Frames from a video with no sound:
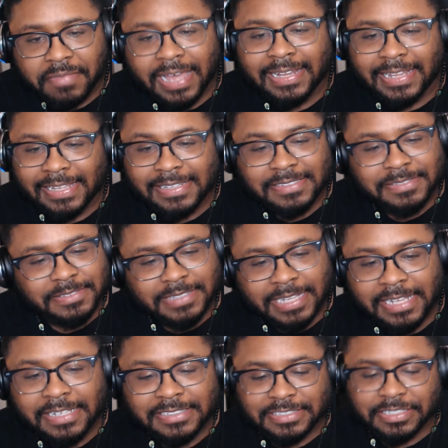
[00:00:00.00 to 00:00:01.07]
I, that, look,
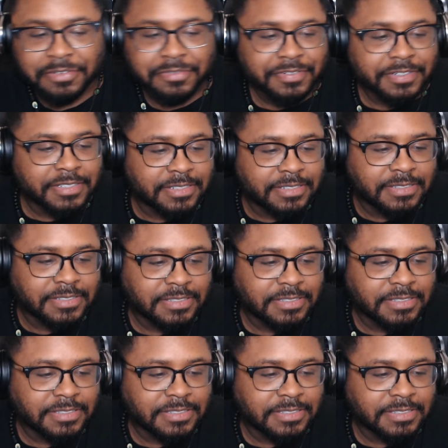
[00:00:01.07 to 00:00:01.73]
that looks so fun.